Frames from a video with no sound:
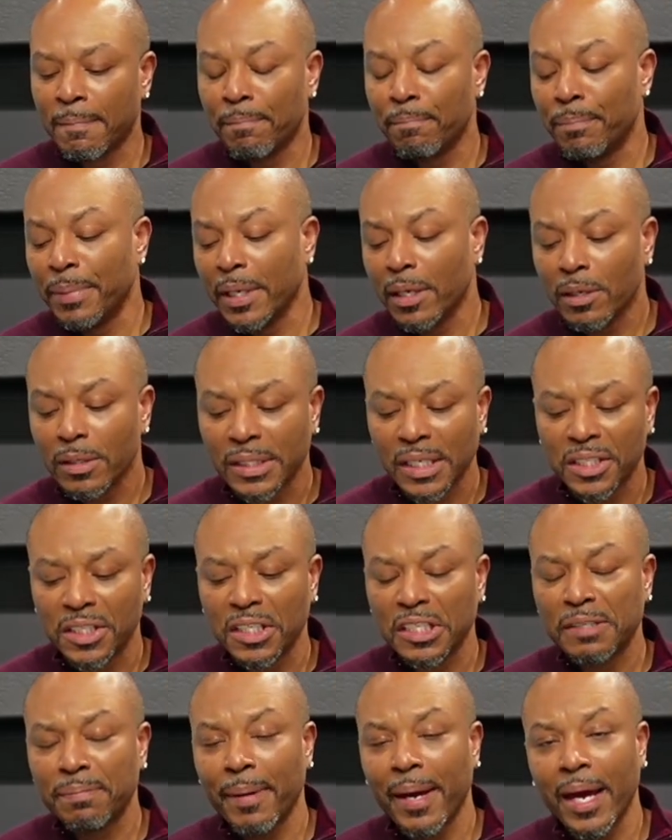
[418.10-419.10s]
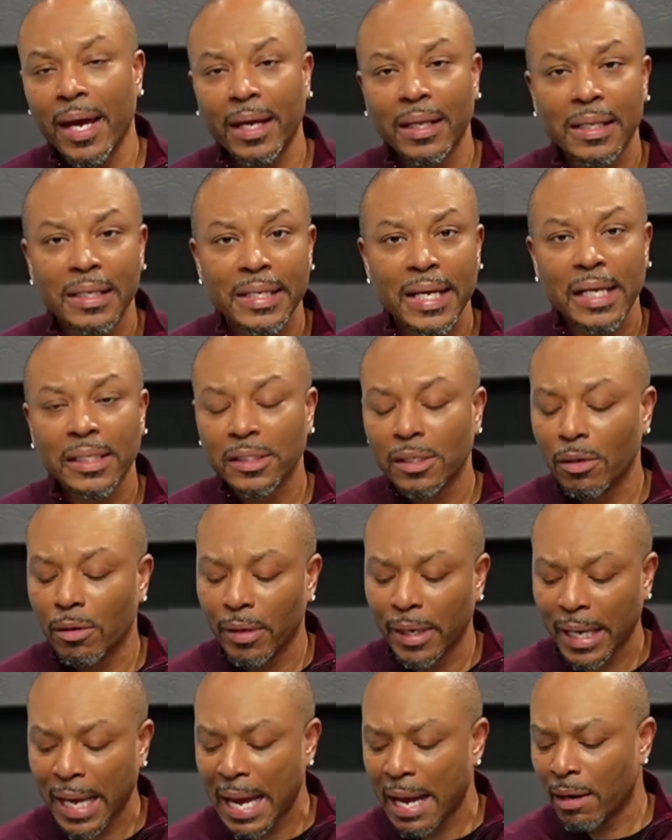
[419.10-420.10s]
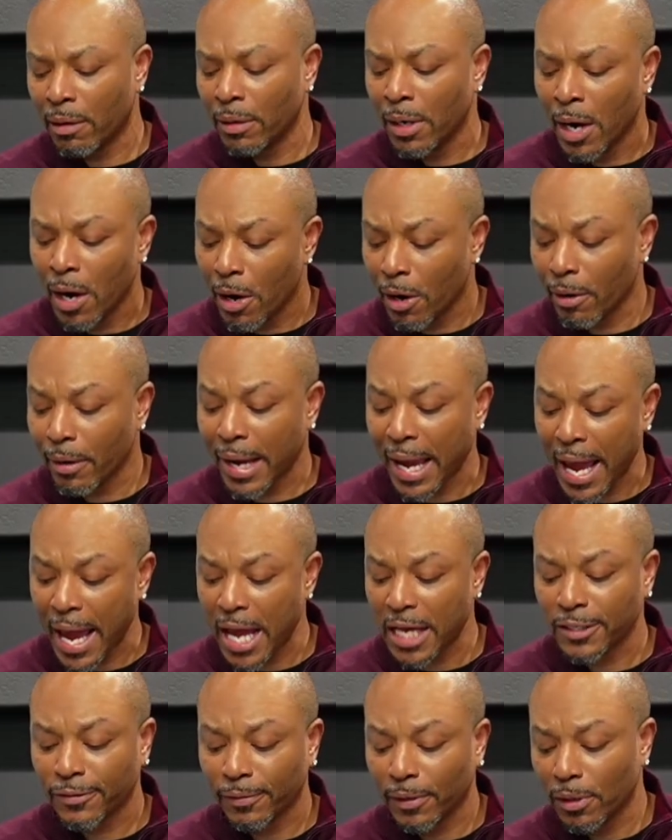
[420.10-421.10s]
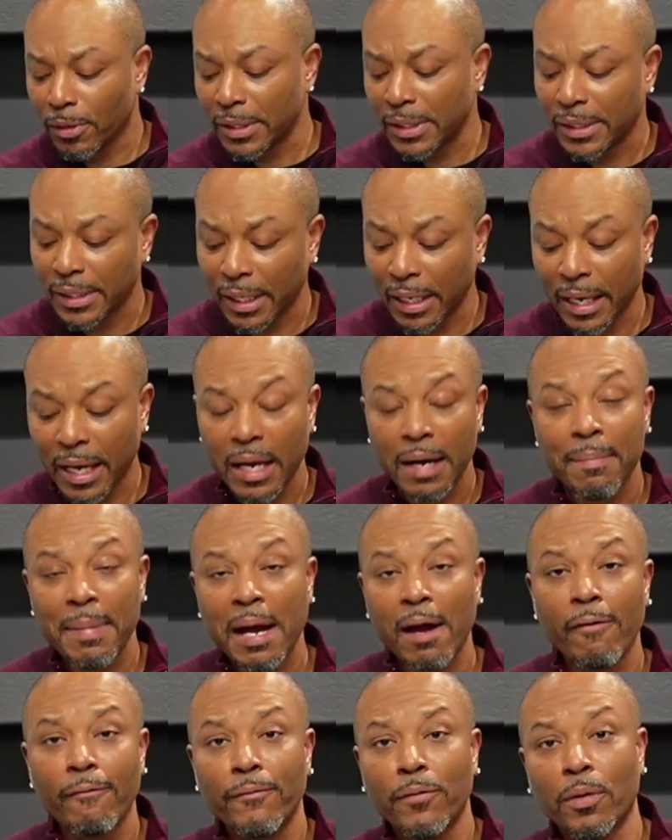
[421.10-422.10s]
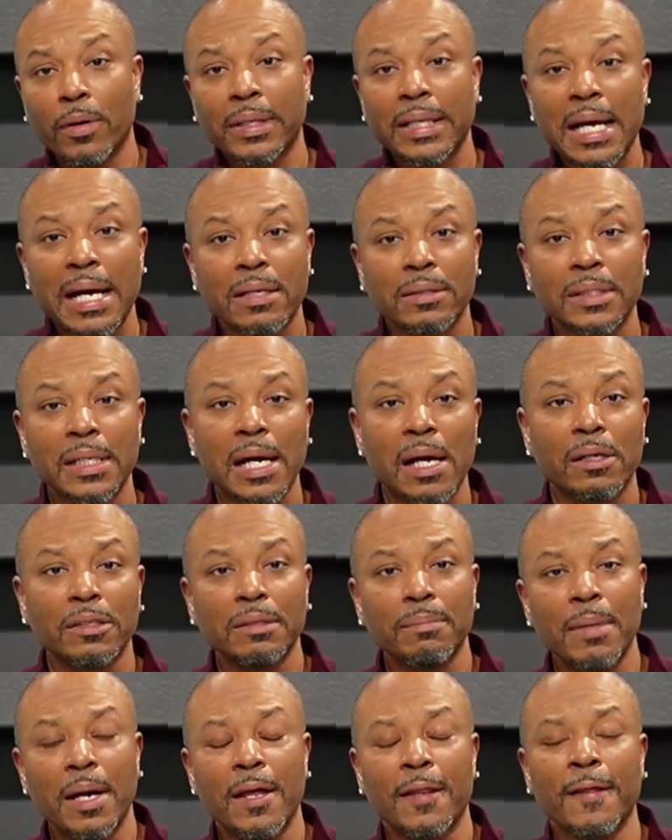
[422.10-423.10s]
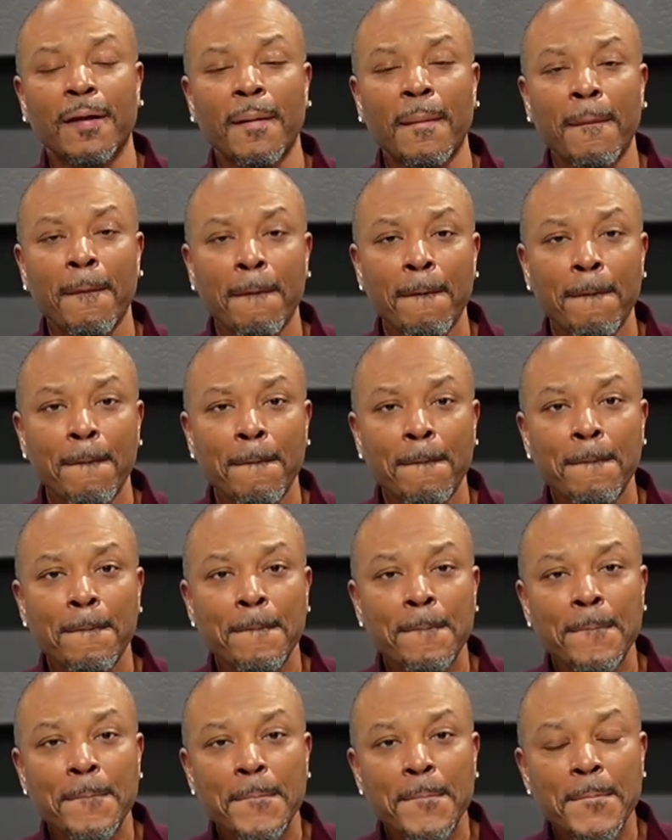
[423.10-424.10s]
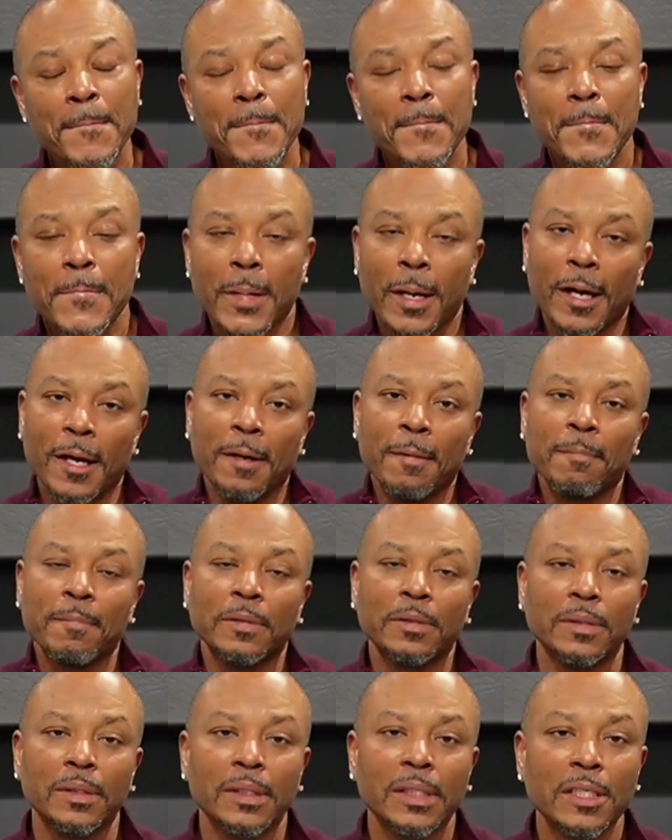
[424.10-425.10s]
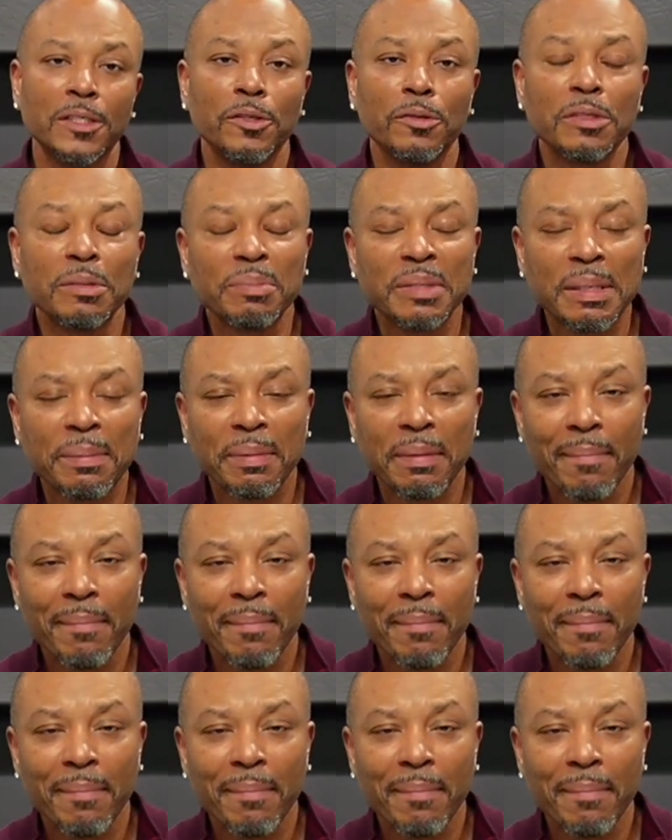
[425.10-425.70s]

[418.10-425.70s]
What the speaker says: bills that she's paying and the debts going out, her cash flow is sitting at about $4,000 a month. Okay, let's do some simple